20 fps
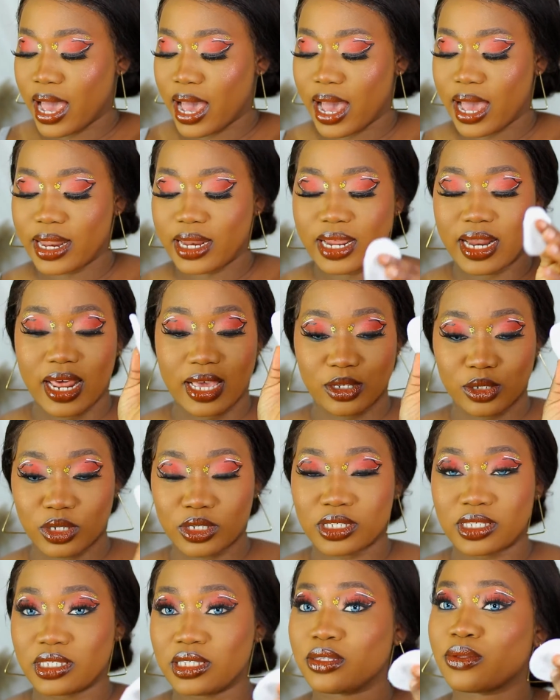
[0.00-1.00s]
and then I
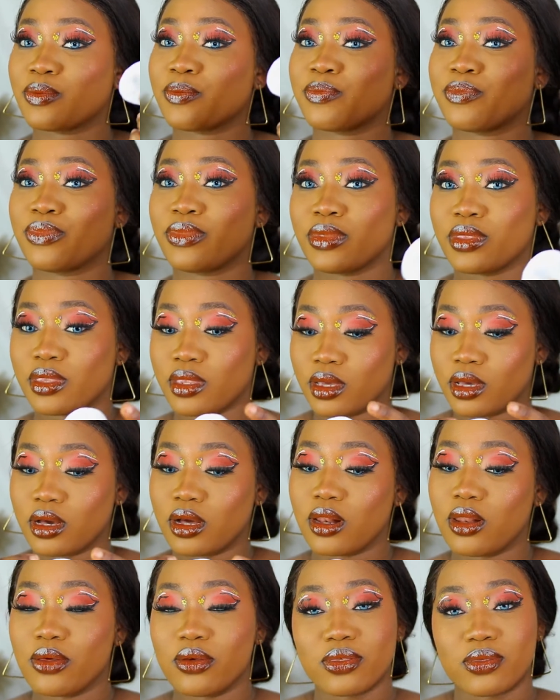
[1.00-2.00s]
just
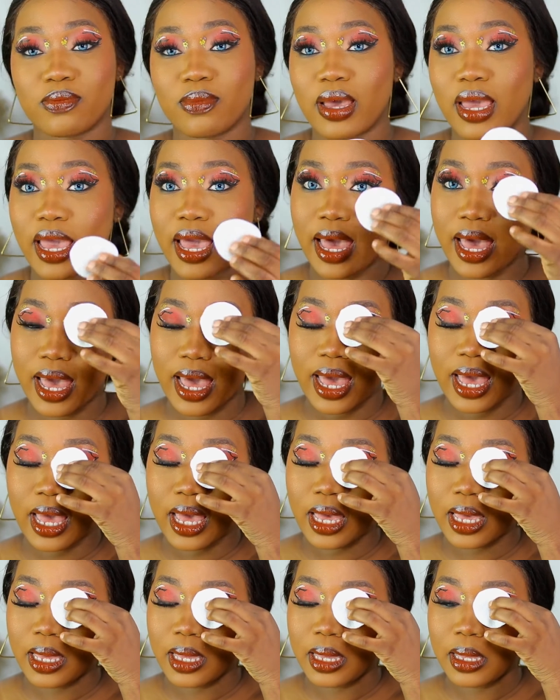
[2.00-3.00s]
close my
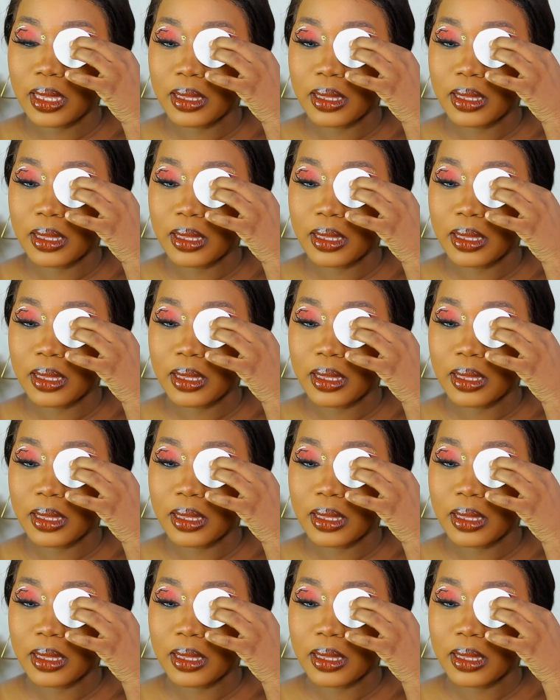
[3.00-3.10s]
eye,